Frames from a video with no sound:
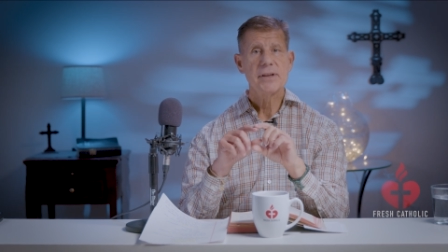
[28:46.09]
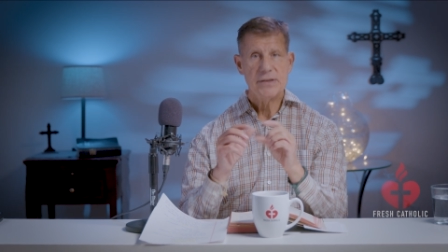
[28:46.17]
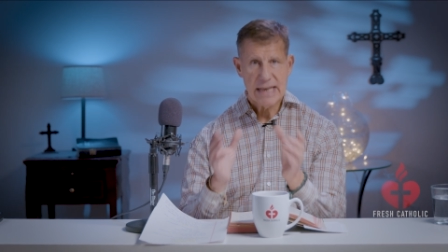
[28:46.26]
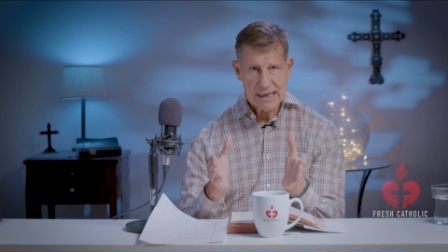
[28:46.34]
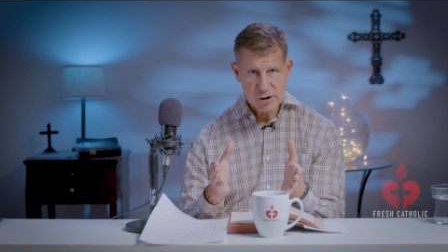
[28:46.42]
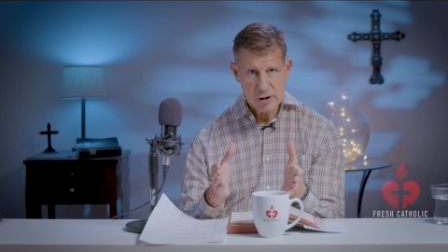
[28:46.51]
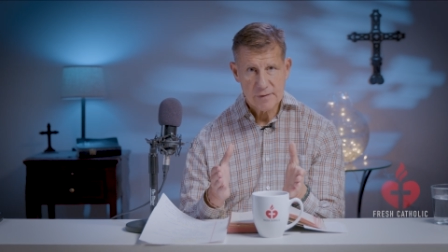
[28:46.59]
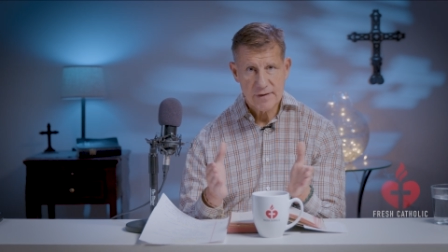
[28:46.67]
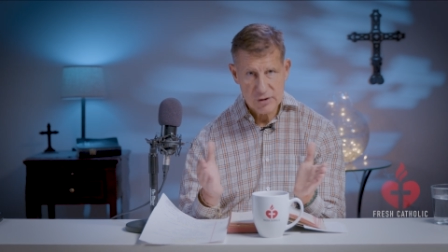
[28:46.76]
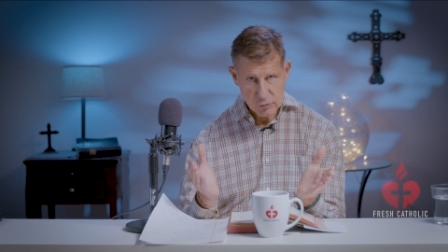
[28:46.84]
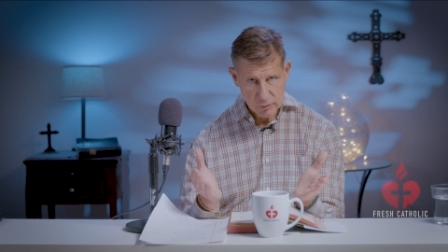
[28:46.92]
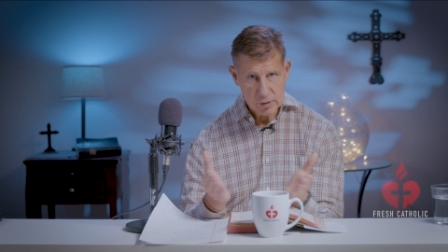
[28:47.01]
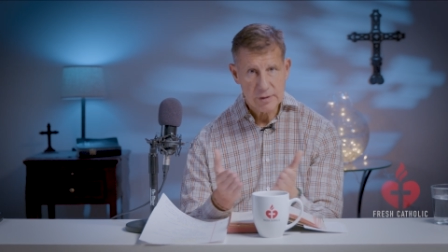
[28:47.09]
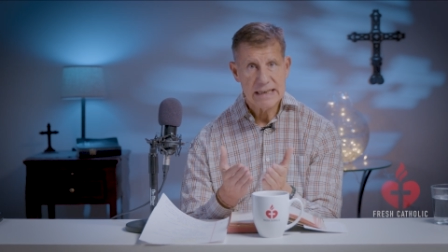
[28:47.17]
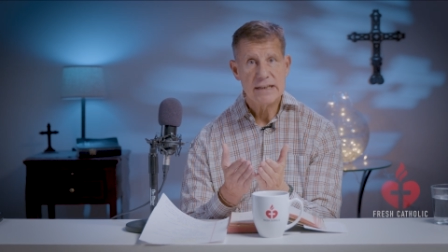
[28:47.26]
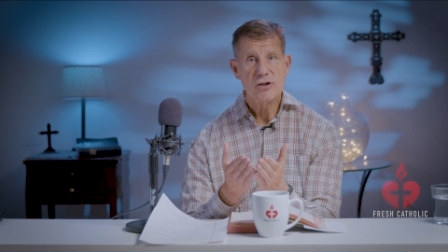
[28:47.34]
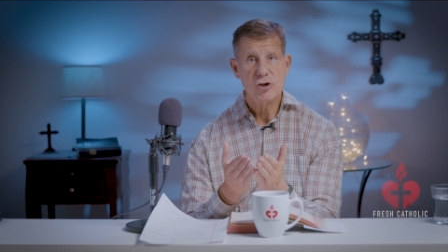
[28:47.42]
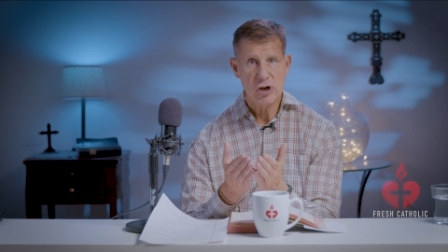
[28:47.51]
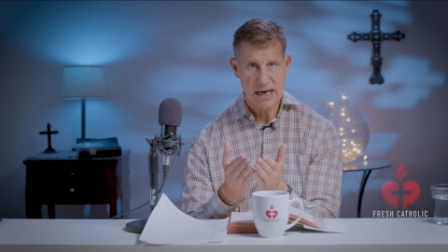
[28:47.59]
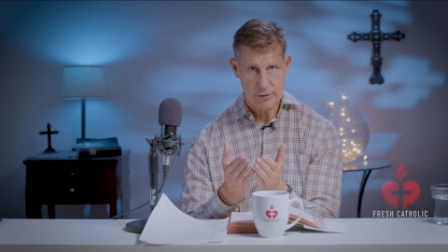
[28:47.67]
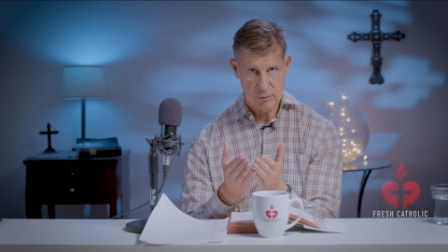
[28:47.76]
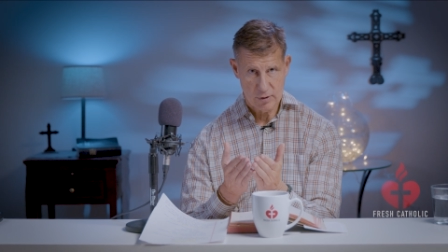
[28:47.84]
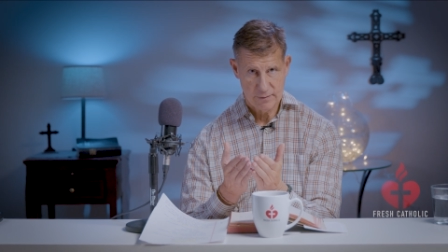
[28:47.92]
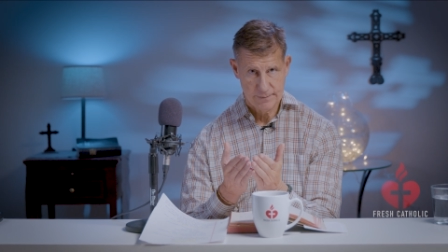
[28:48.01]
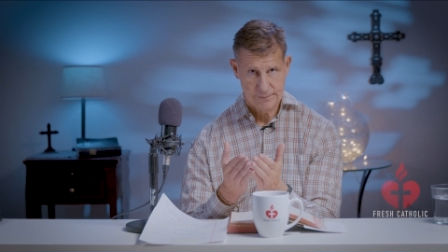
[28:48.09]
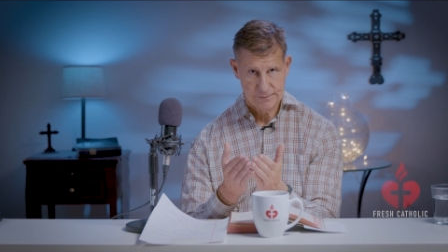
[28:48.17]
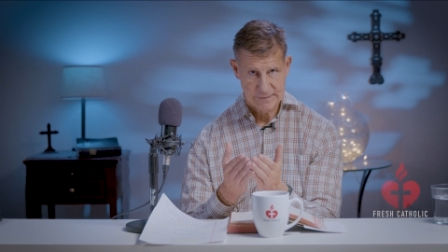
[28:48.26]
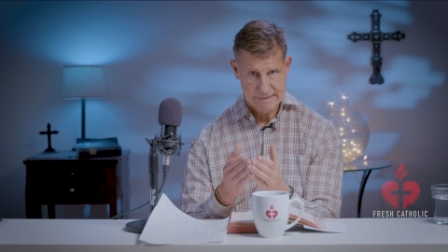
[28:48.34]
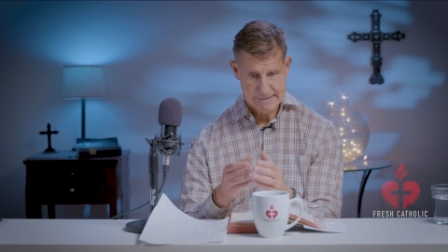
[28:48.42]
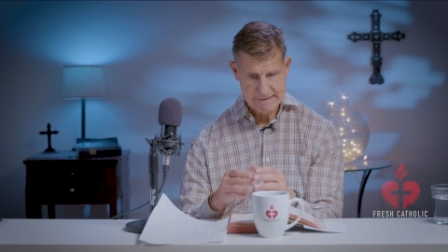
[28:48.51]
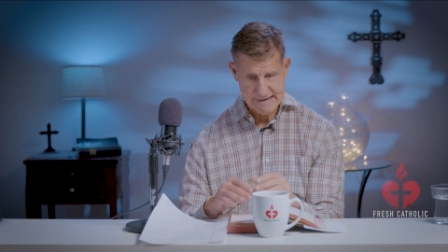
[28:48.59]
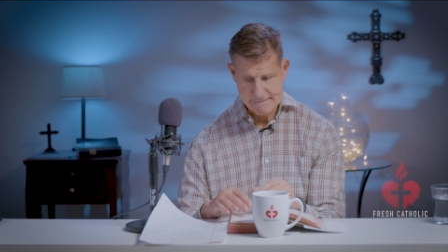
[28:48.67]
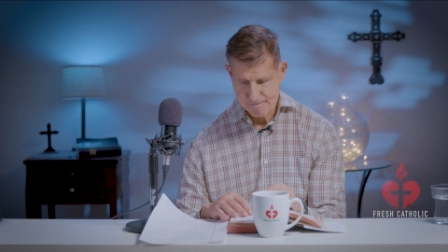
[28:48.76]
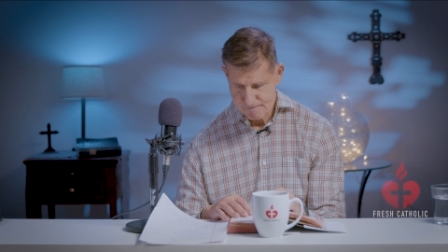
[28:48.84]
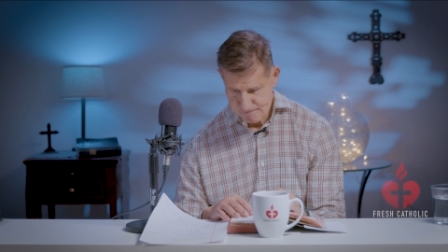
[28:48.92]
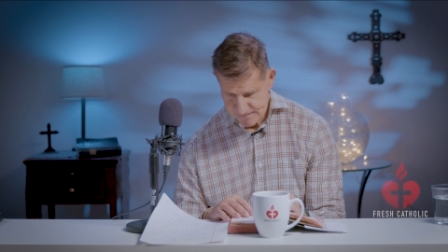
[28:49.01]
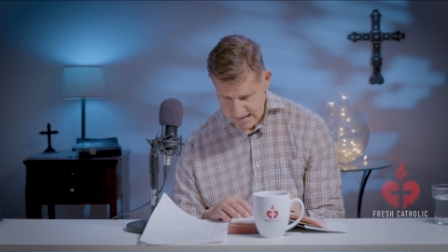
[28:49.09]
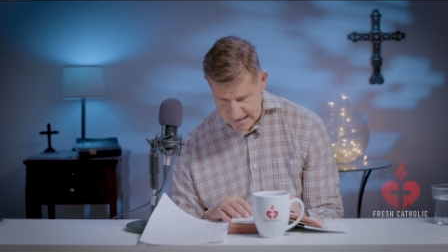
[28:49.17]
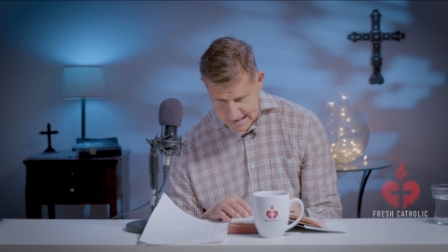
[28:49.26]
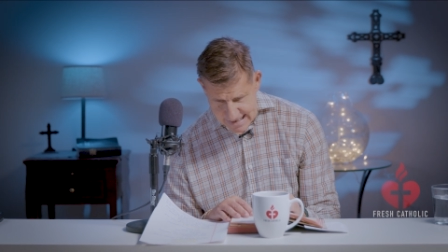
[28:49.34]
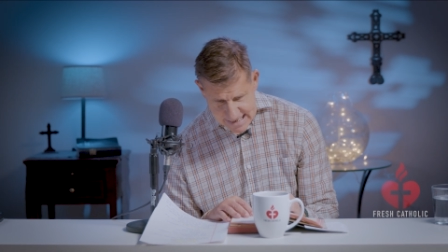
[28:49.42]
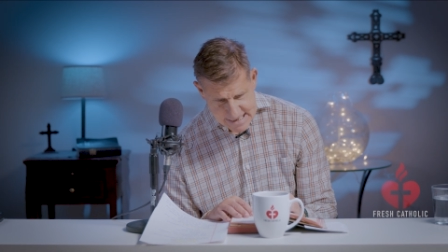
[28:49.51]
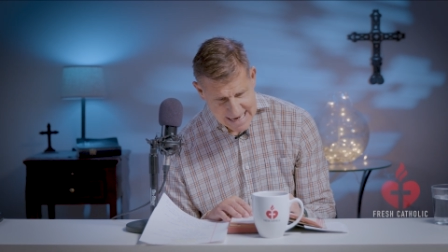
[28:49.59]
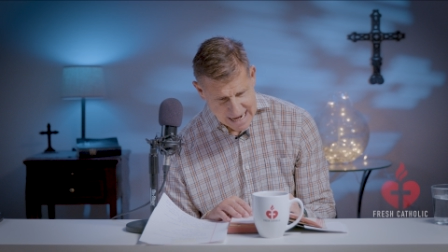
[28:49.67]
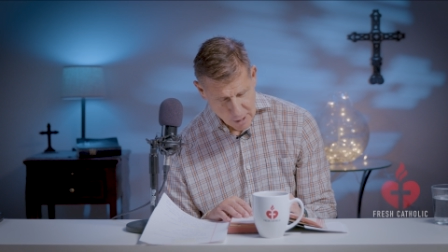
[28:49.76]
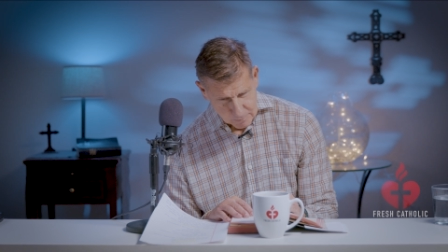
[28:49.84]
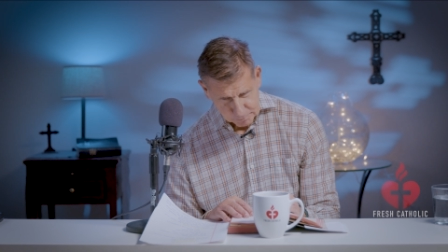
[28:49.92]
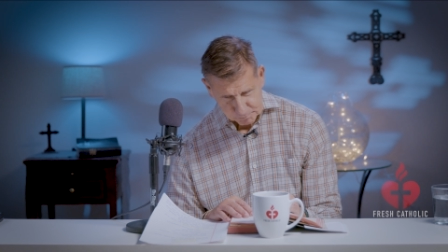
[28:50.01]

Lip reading: the nation of Israel in general. All right? Now,